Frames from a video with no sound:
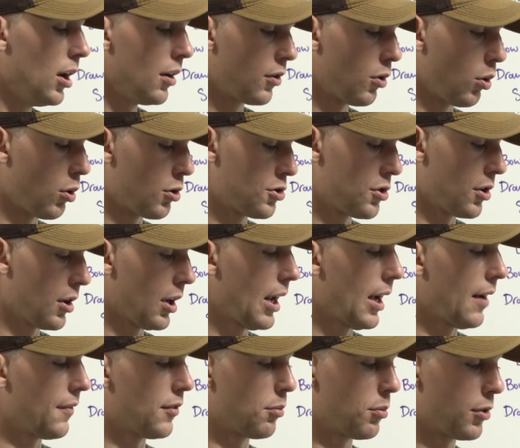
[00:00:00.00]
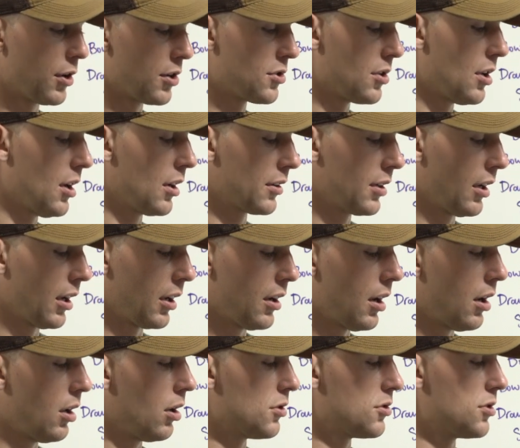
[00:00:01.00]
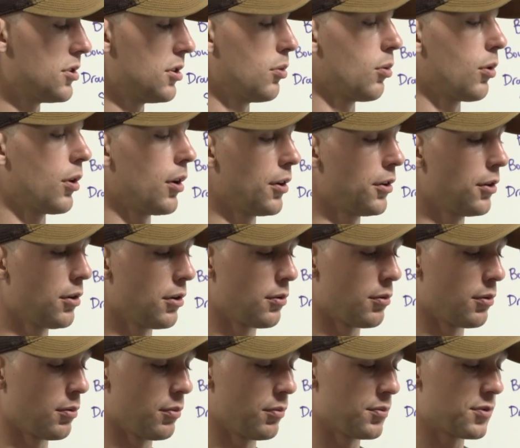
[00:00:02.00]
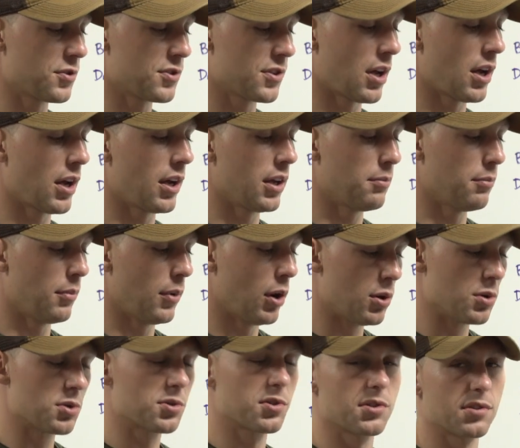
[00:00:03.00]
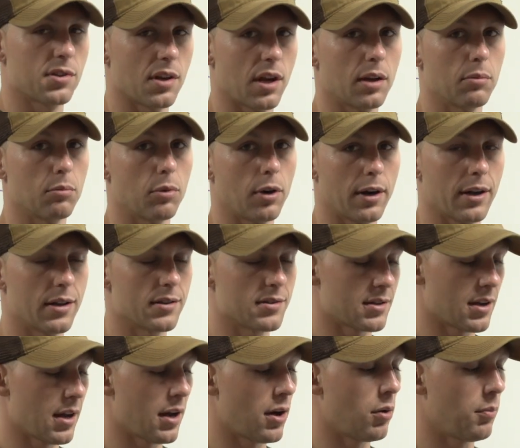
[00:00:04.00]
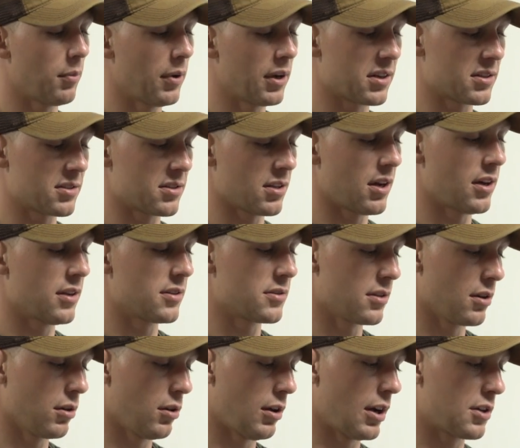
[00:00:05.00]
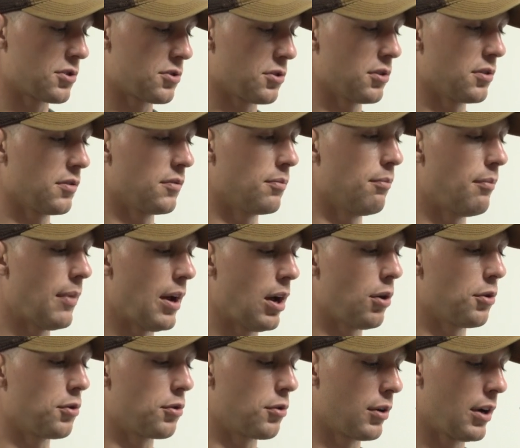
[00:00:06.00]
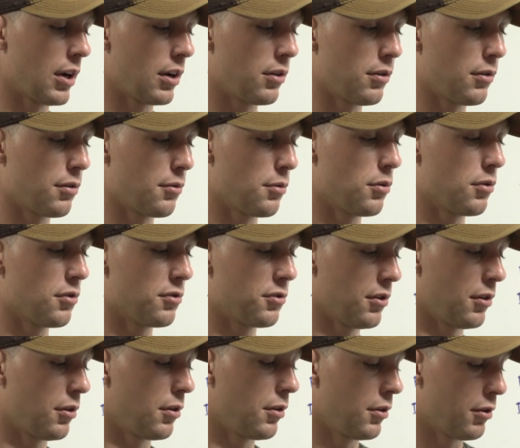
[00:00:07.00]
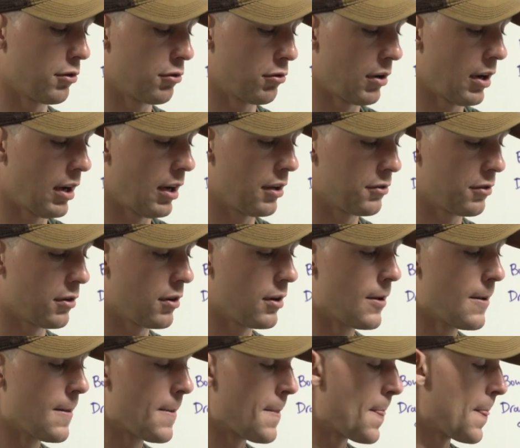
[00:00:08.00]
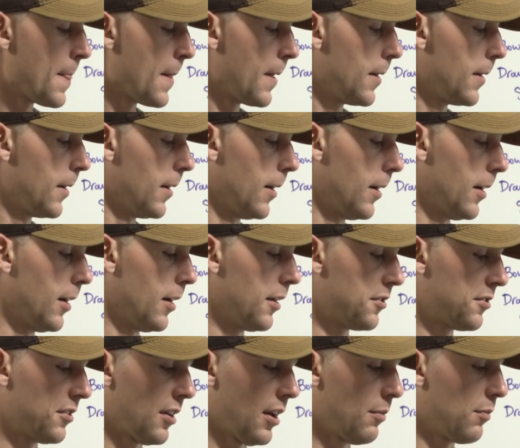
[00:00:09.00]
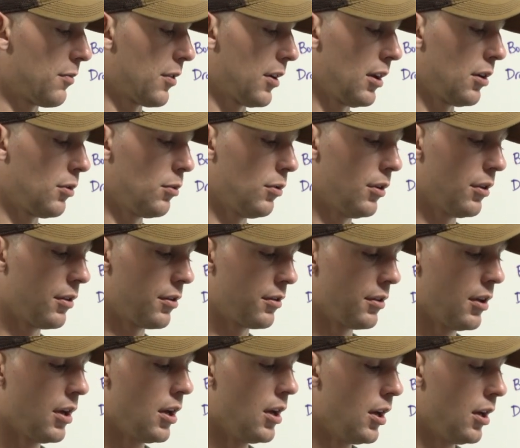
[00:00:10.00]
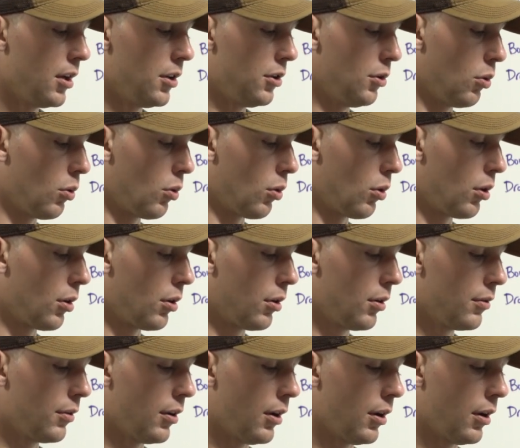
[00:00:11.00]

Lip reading: Of course, you're going to have the bridge lock technology, where your sight, most sight brands now make sights that'll actually mount directly through the center of this riser. Same thing with your